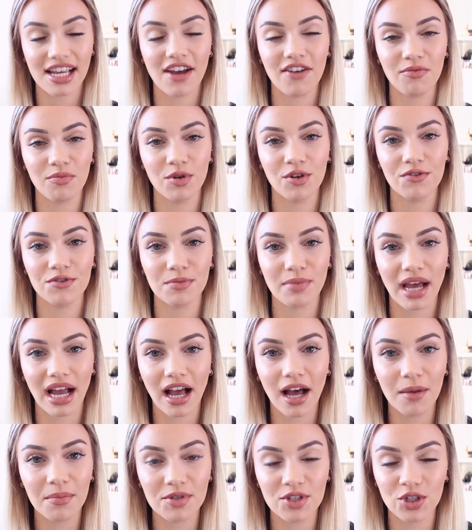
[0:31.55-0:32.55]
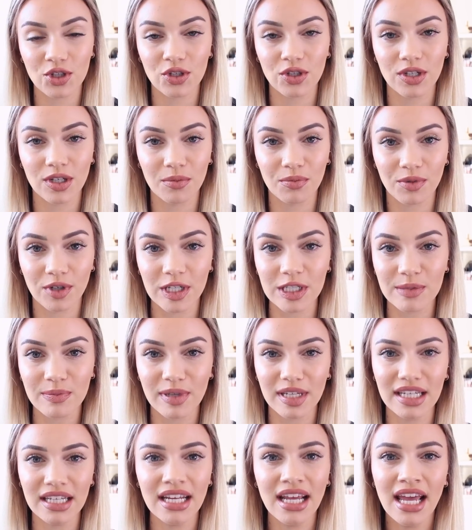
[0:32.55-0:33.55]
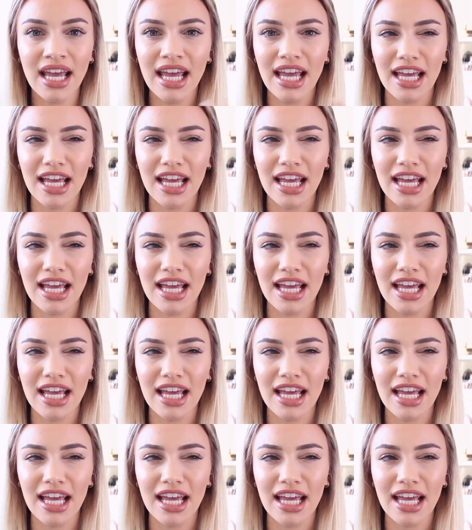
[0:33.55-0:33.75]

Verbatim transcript: I've moved back up to Brisbane.